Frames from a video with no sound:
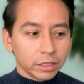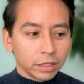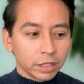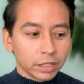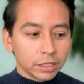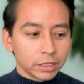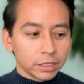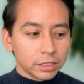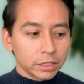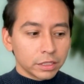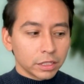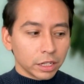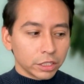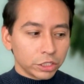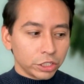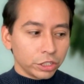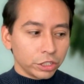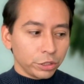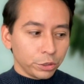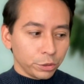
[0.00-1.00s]
this is
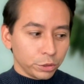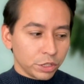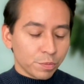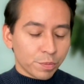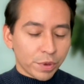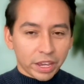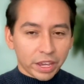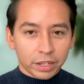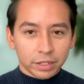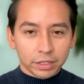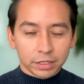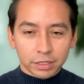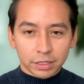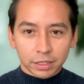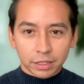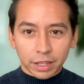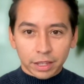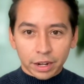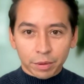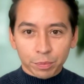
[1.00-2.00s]
such a new
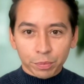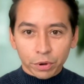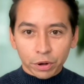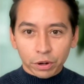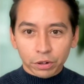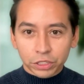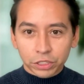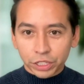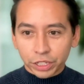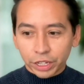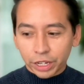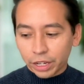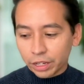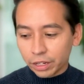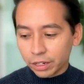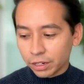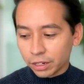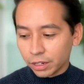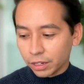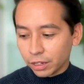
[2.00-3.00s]
space that approaching
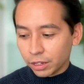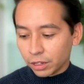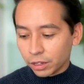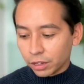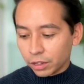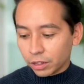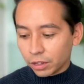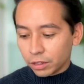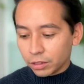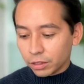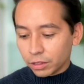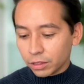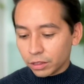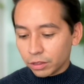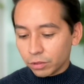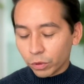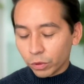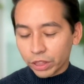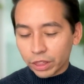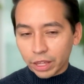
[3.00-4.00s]
it
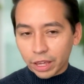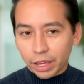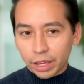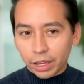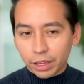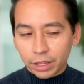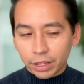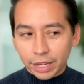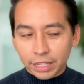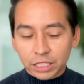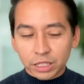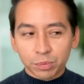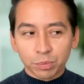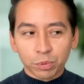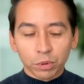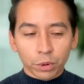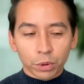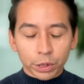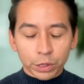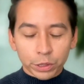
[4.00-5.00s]
with a
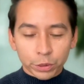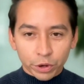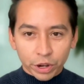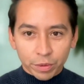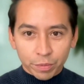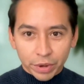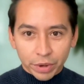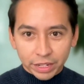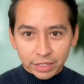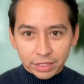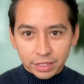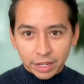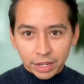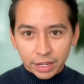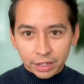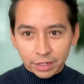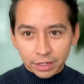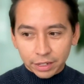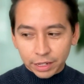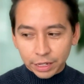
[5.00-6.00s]
exploratory
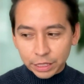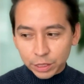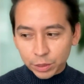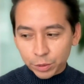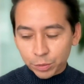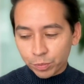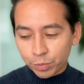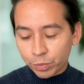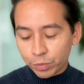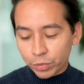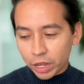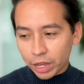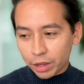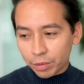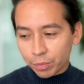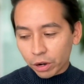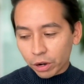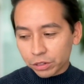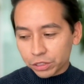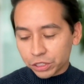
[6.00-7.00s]
mindset,
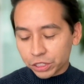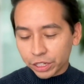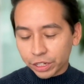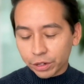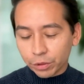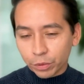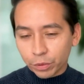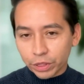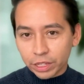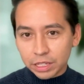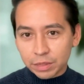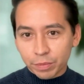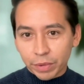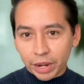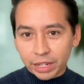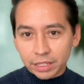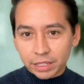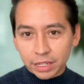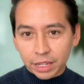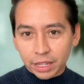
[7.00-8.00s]
approaching it with this
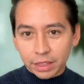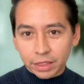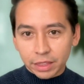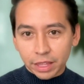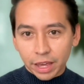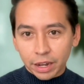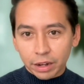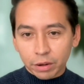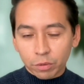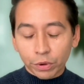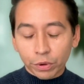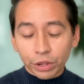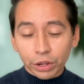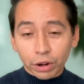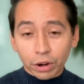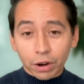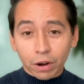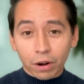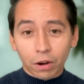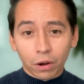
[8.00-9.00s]
mindset that we
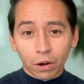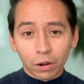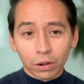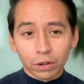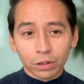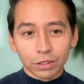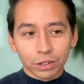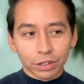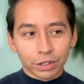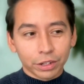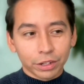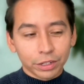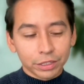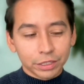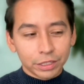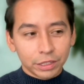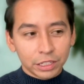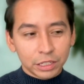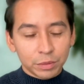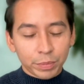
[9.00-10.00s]
are all learners
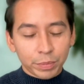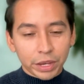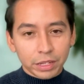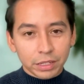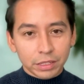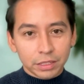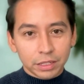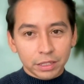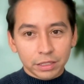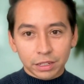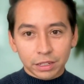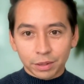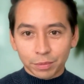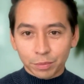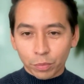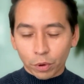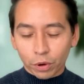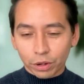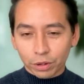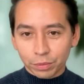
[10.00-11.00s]
in this space is an
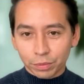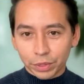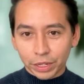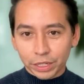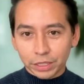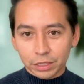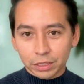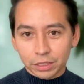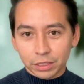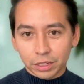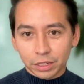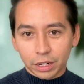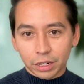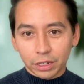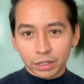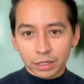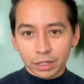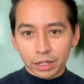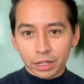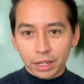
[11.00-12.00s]
important place to
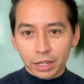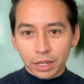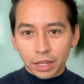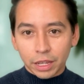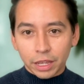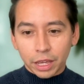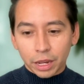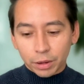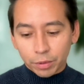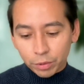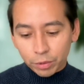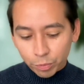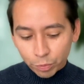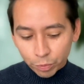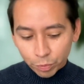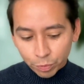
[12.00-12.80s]
start. And